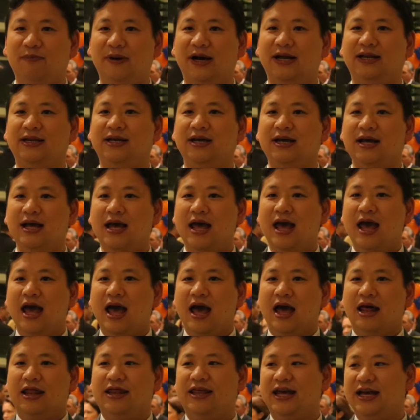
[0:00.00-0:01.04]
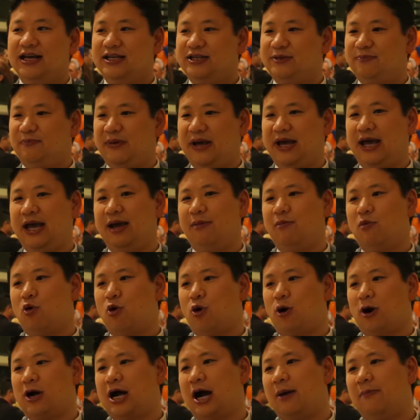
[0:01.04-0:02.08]
but this being
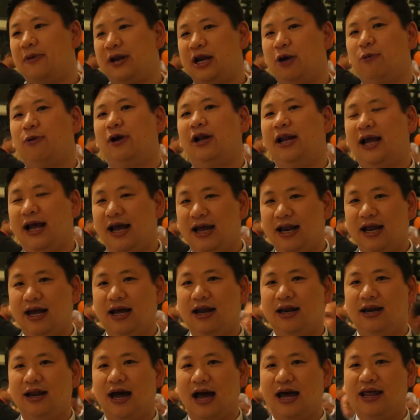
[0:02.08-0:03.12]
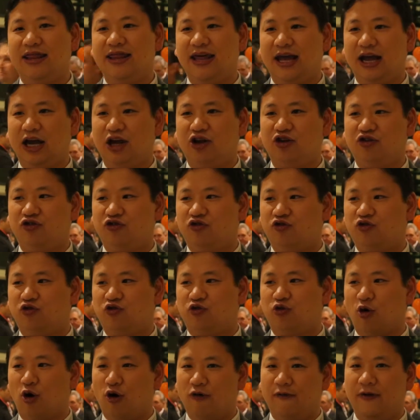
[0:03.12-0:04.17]
more company-related, I think
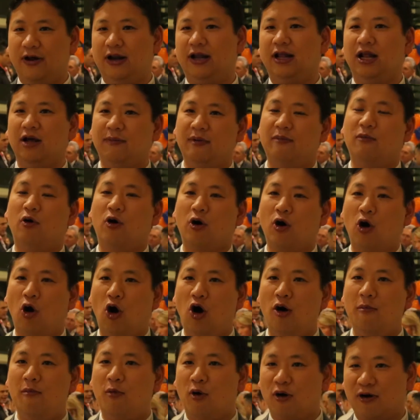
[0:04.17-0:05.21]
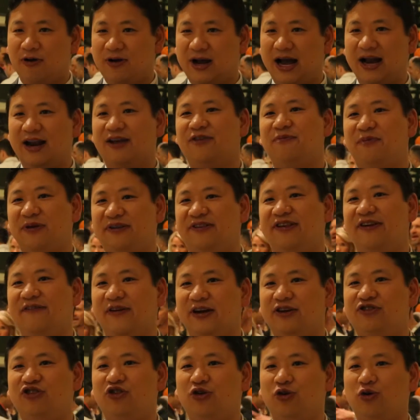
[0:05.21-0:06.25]
drove it a little bit more home, more kind of
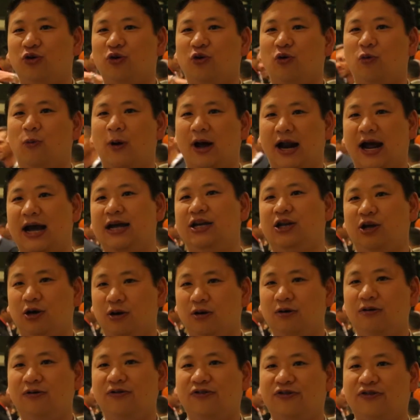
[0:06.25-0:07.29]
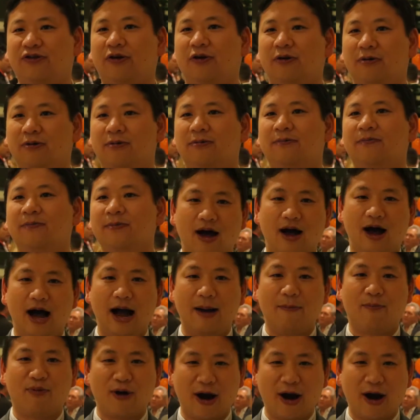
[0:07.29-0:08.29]
specific to what I do. So I'm